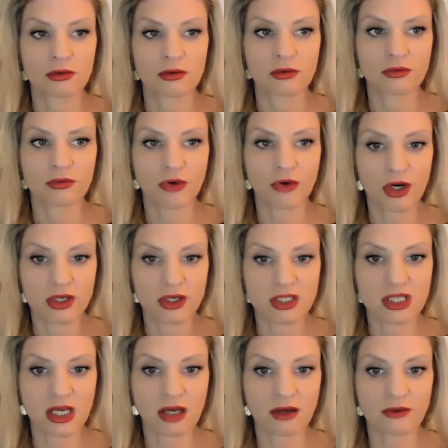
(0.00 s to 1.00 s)
for
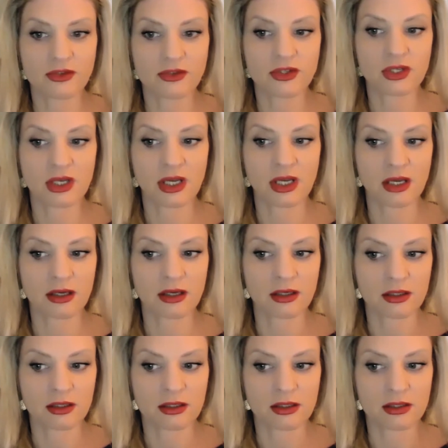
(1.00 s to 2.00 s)
ourselves
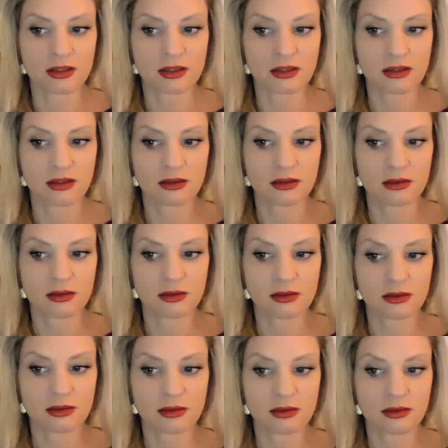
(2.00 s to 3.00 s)
and,
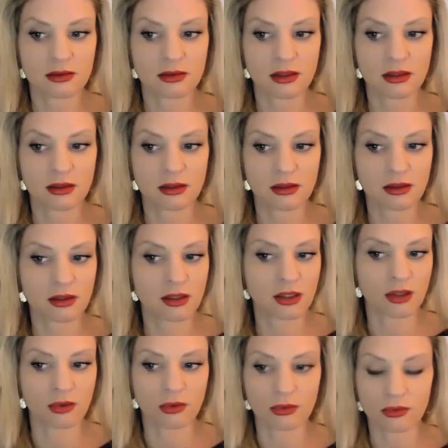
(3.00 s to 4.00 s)
you
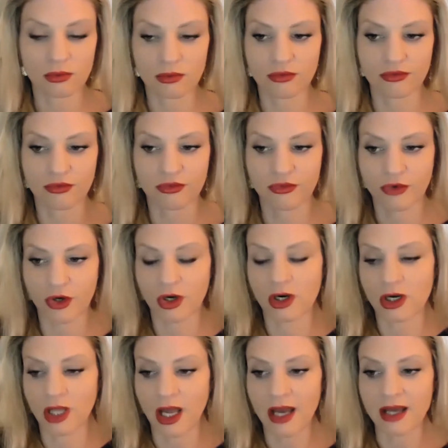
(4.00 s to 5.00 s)
know, for our
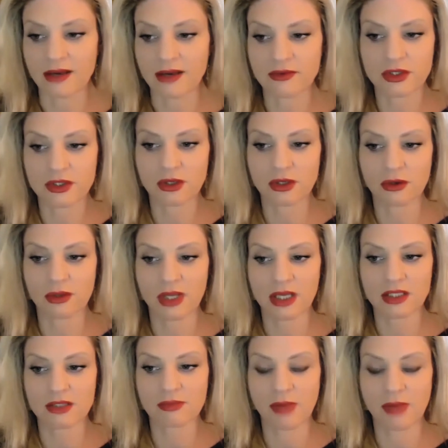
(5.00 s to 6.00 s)
lives? So
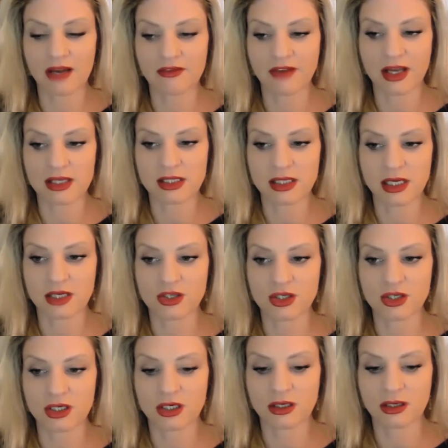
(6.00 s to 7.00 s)
that's my
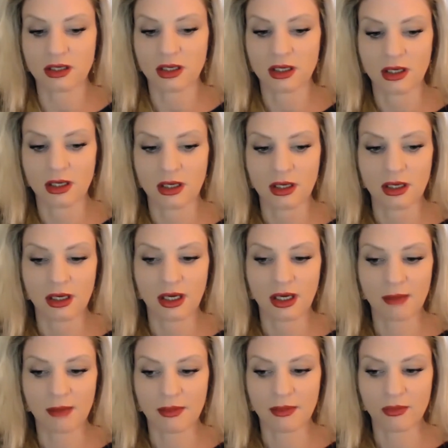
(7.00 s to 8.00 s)
fascination
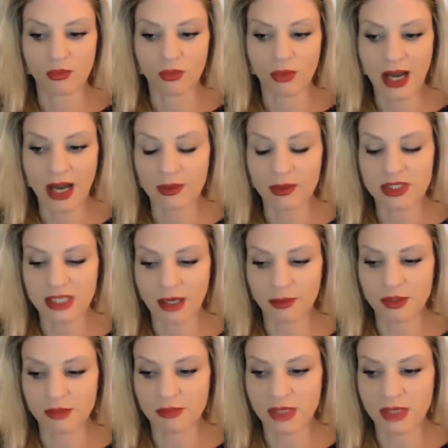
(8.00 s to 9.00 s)
and how it's
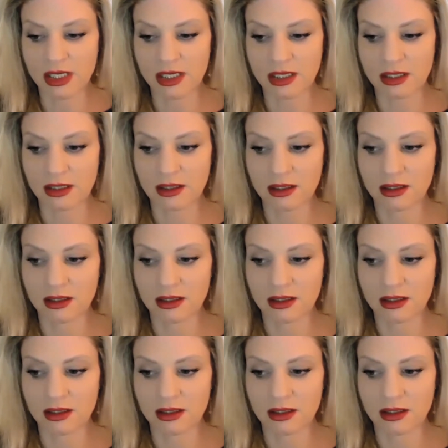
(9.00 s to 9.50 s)
helped me